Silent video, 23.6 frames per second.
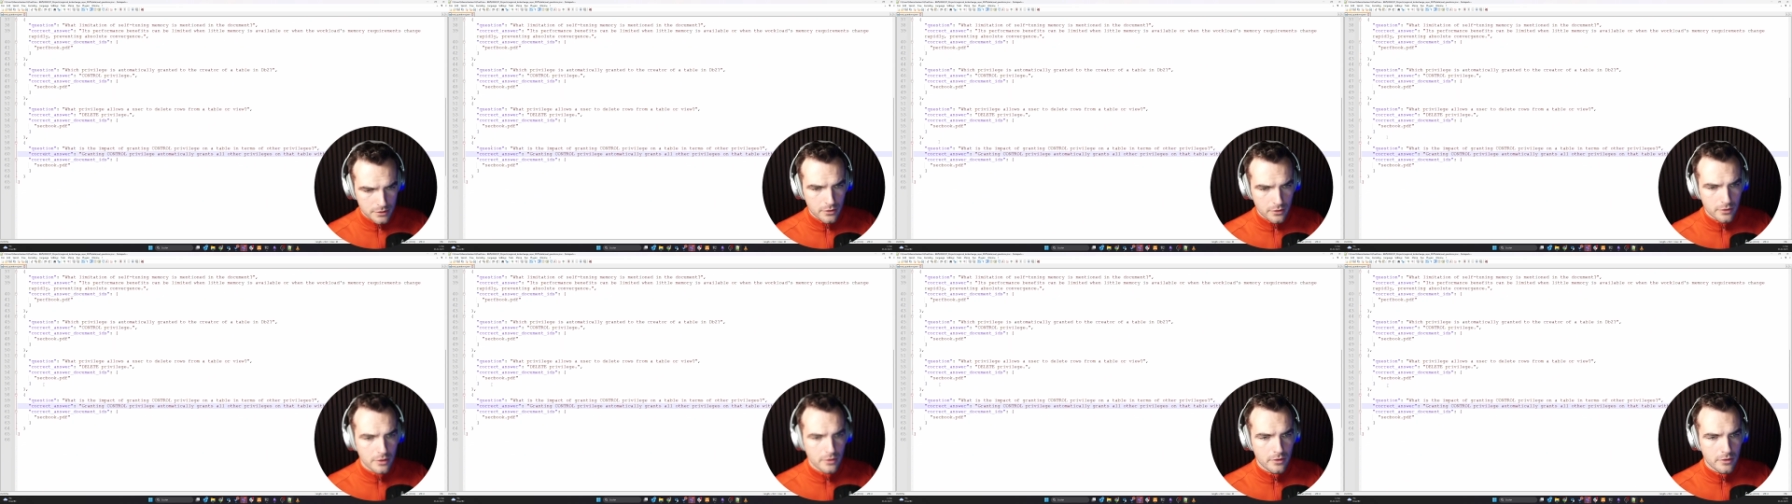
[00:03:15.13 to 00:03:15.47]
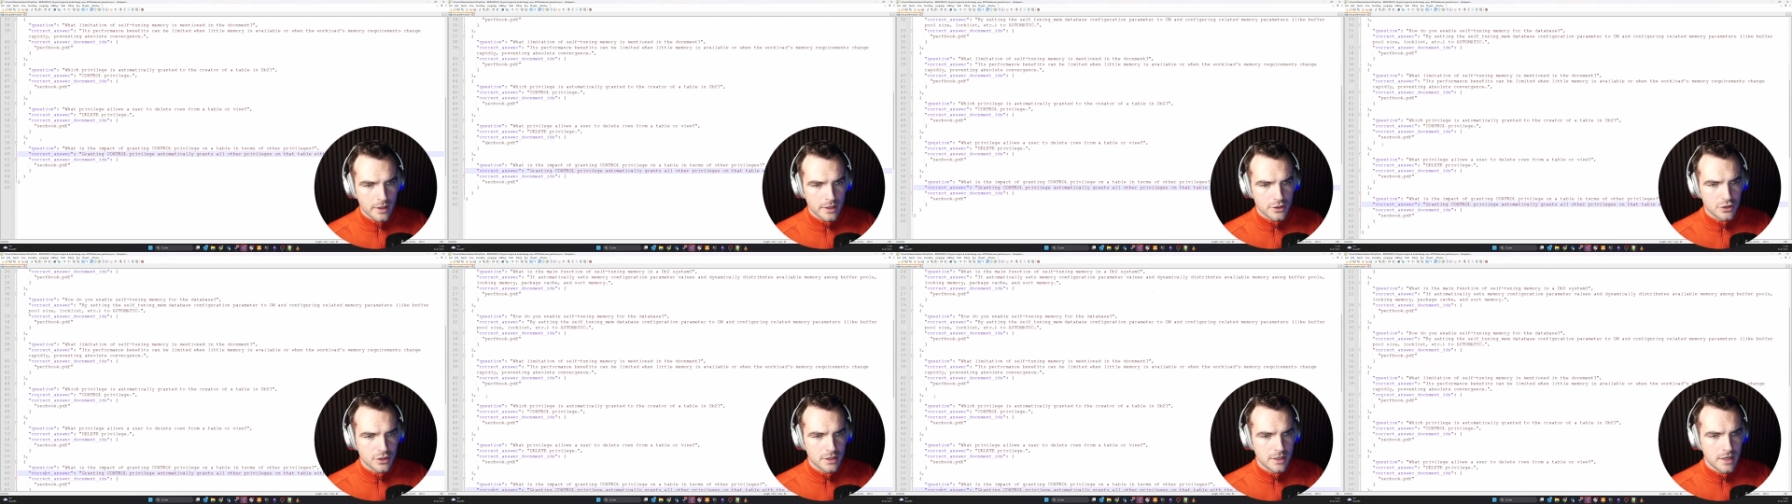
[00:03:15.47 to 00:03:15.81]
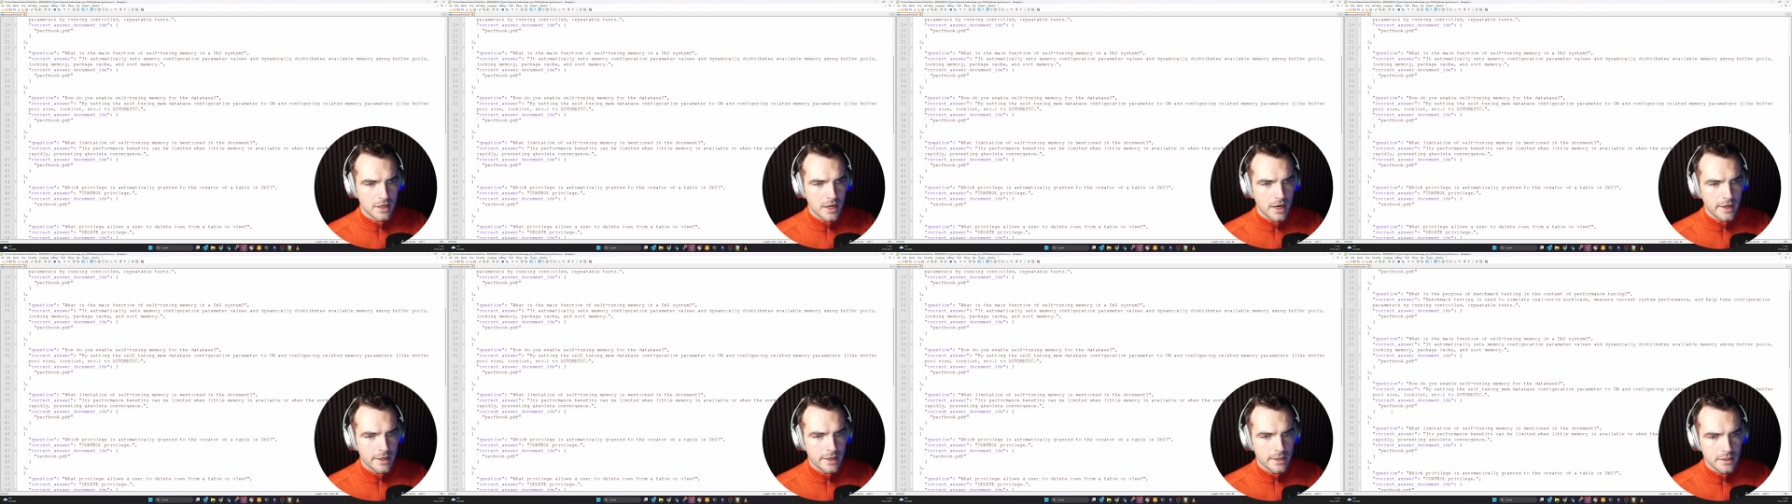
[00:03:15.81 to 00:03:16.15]
No, no, actually
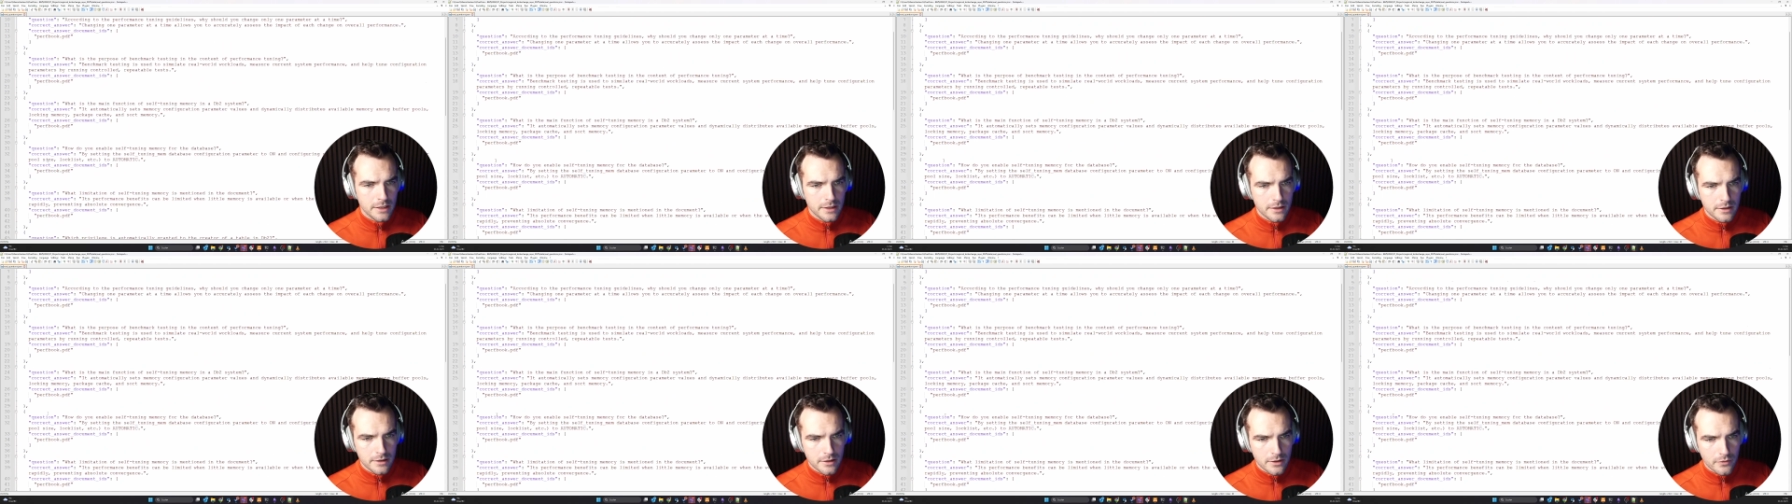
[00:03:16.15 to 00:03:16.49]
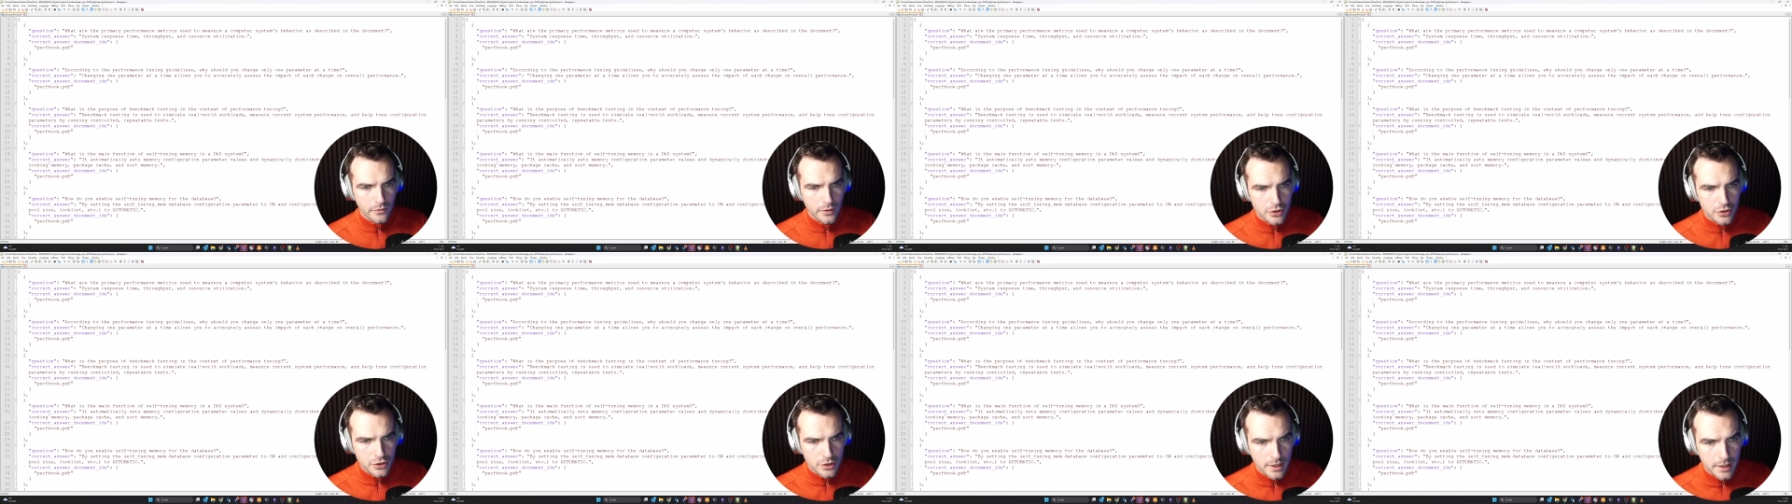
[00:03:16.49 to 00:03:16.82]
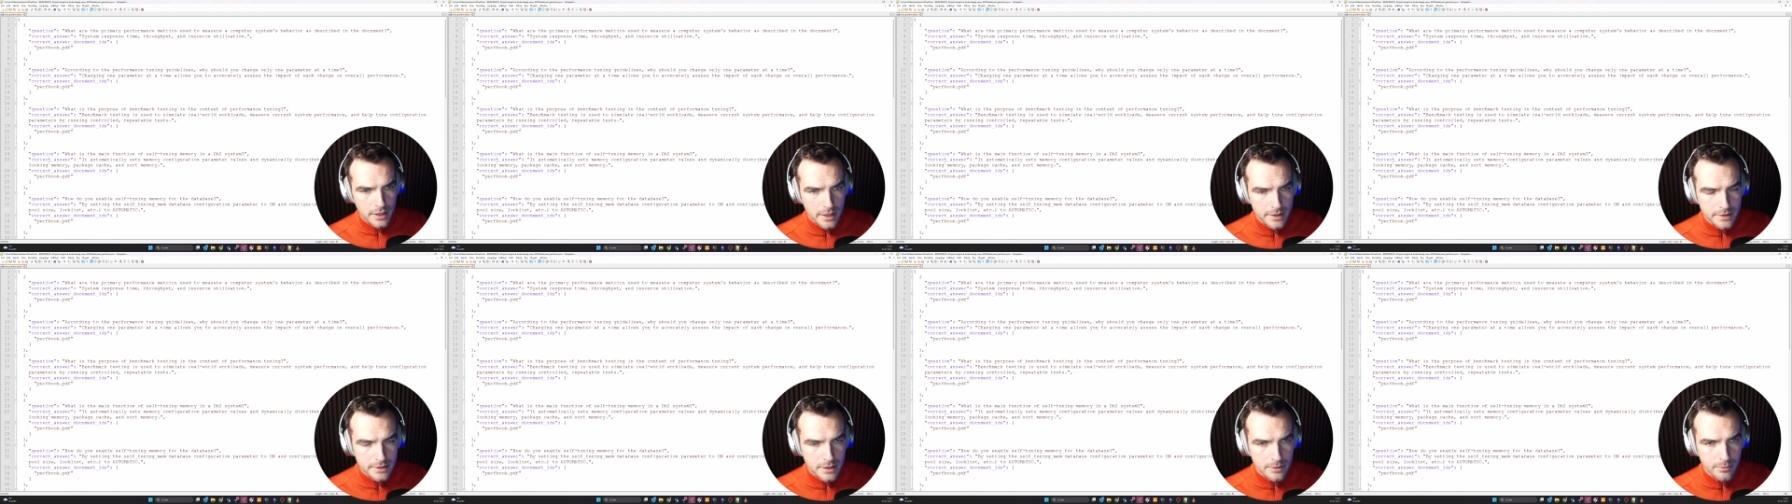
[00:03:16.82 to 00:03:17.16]
nine question and
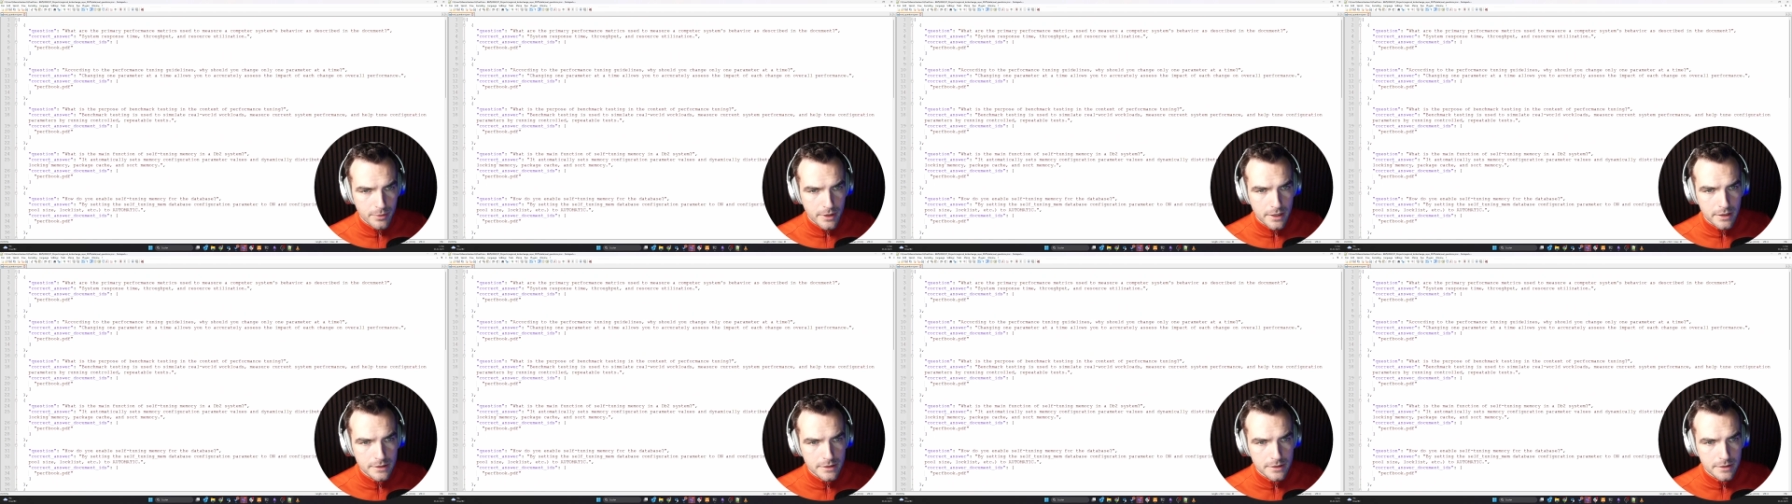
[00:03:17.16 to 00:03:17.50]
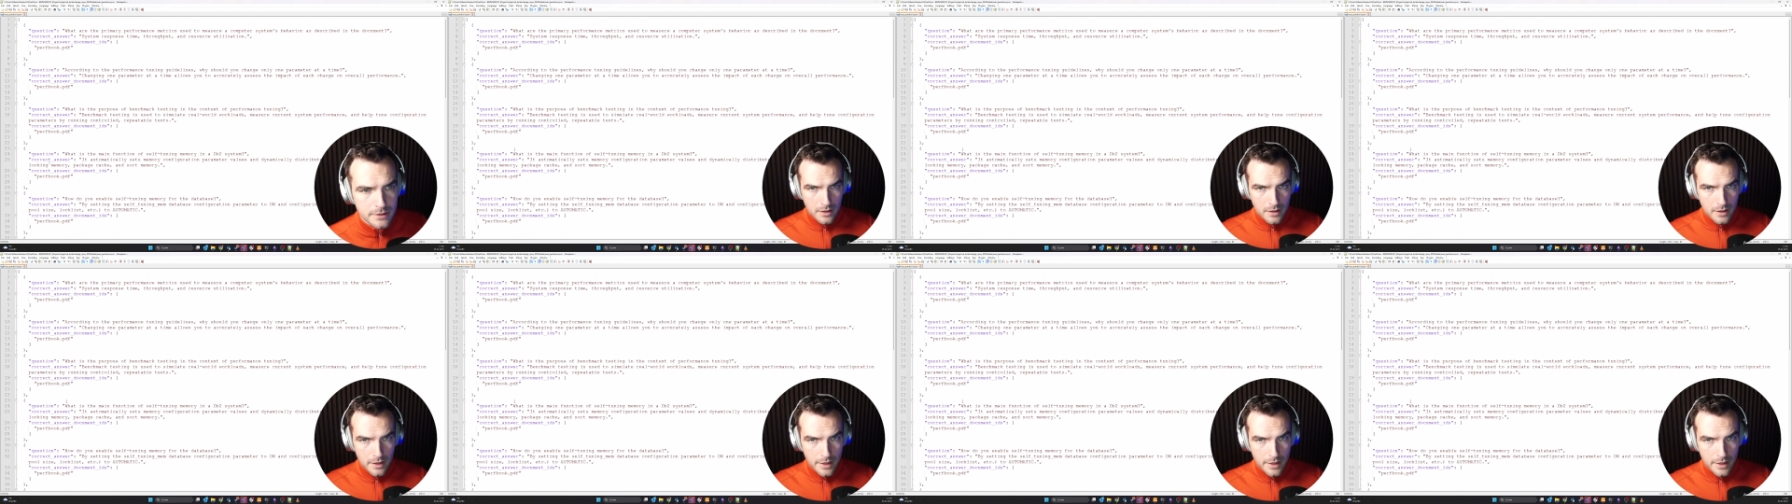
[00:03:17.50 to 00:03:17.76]
answer pairs.